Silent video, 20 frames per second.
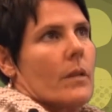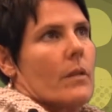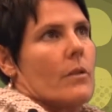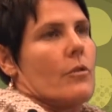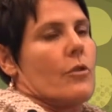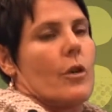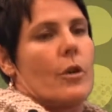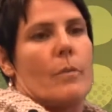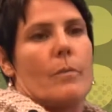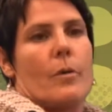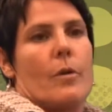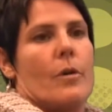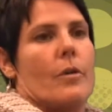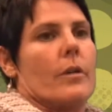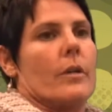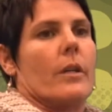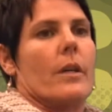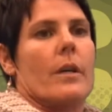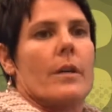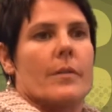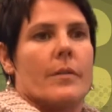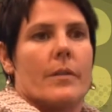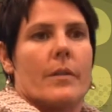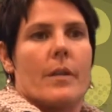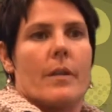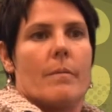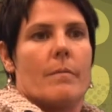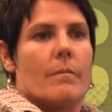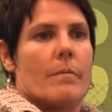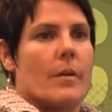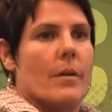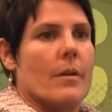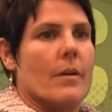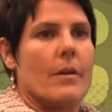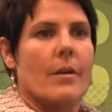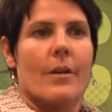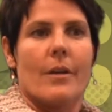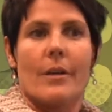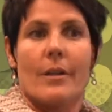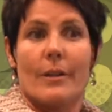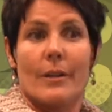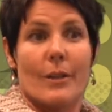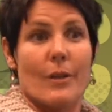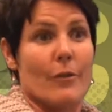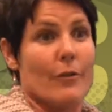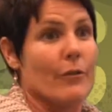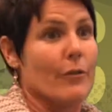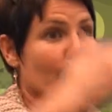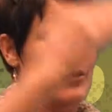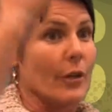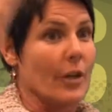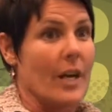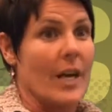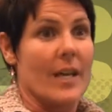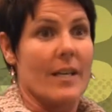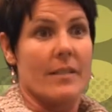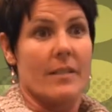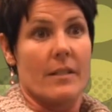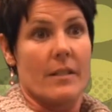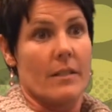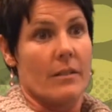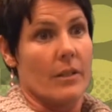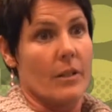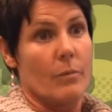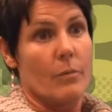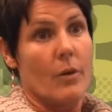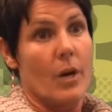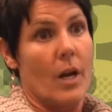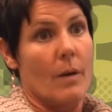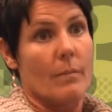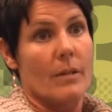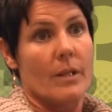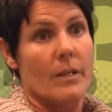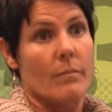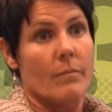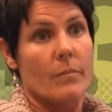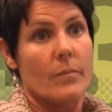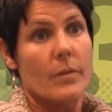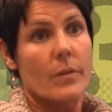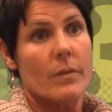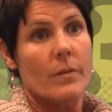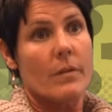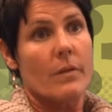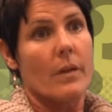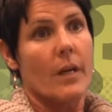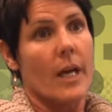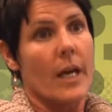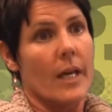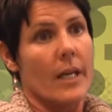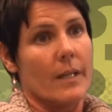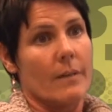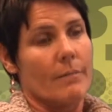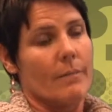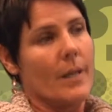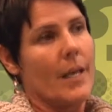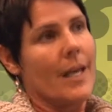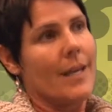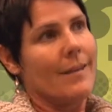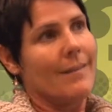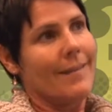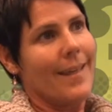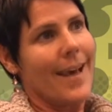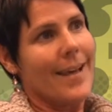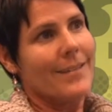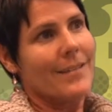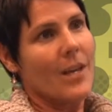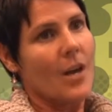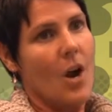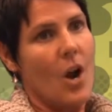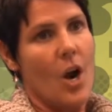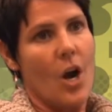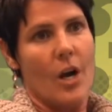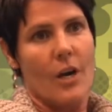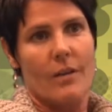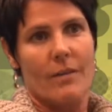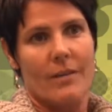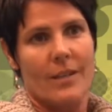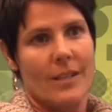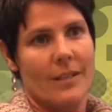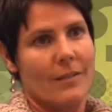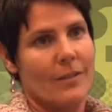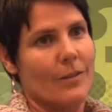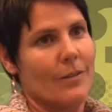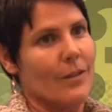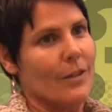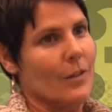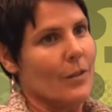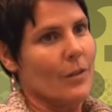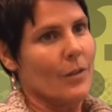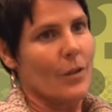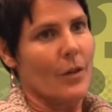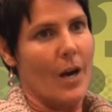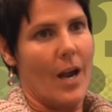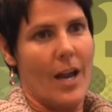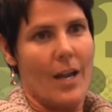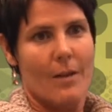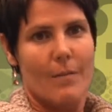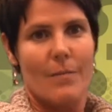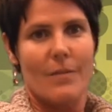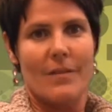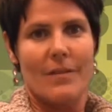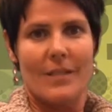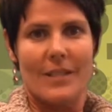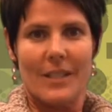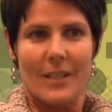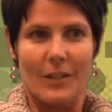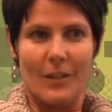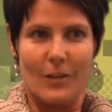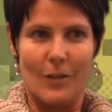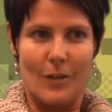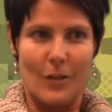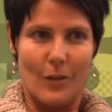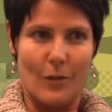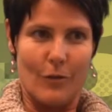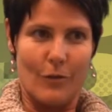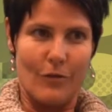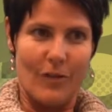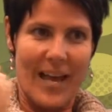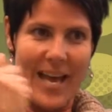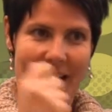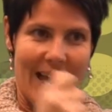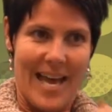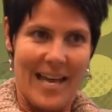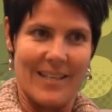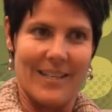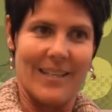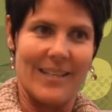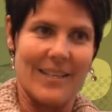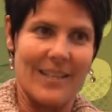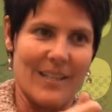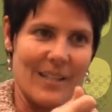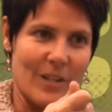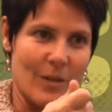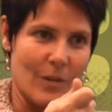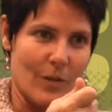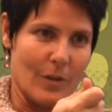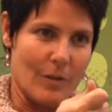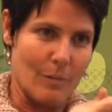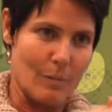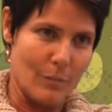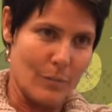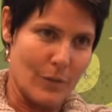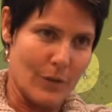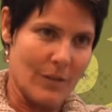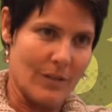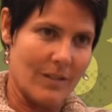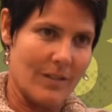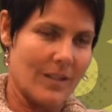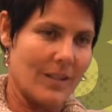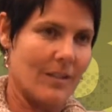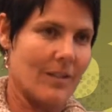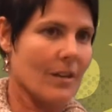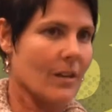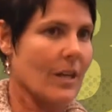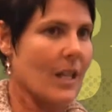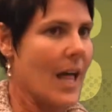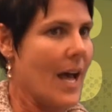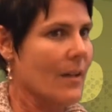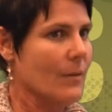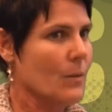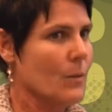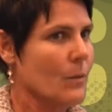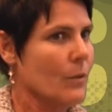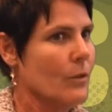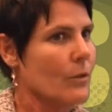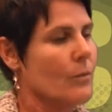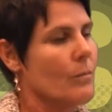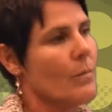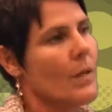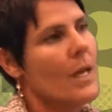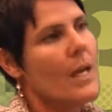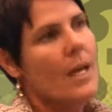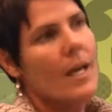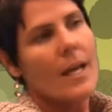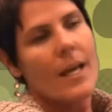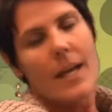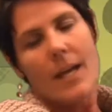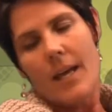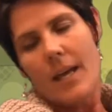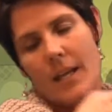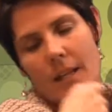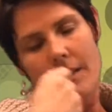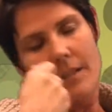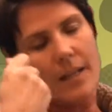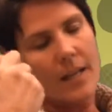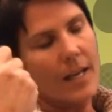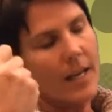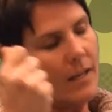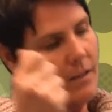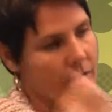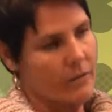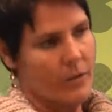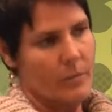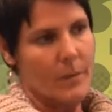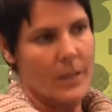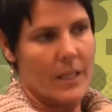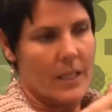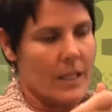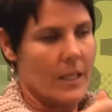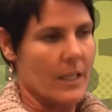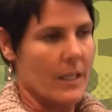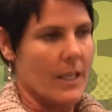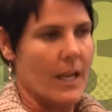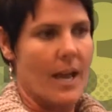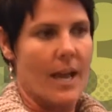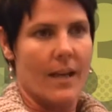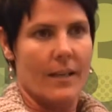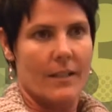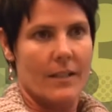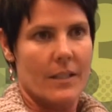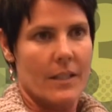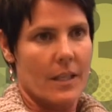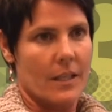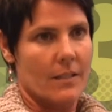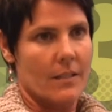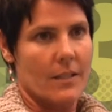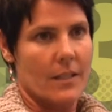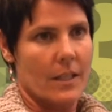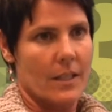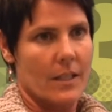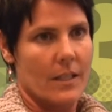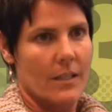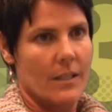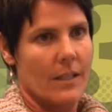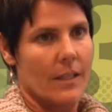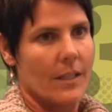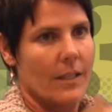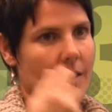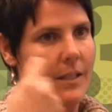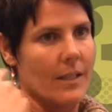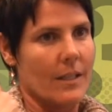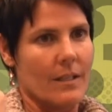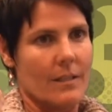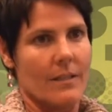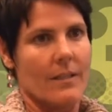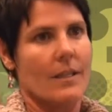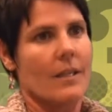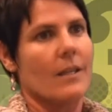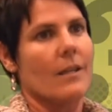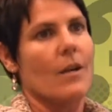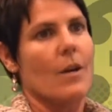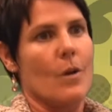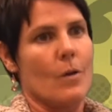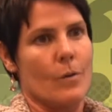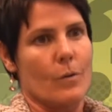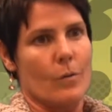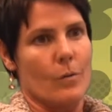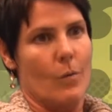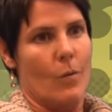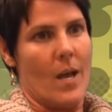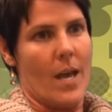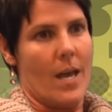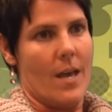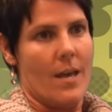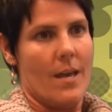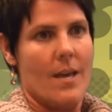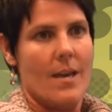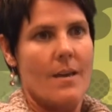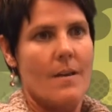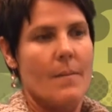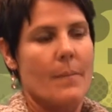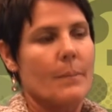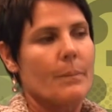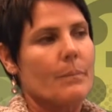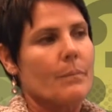Joe Bowler calls them low floor, high ceiling problems. And that's a hard thing to describe until you've had it and you can put it in your classroom and everybody can access it in their own way.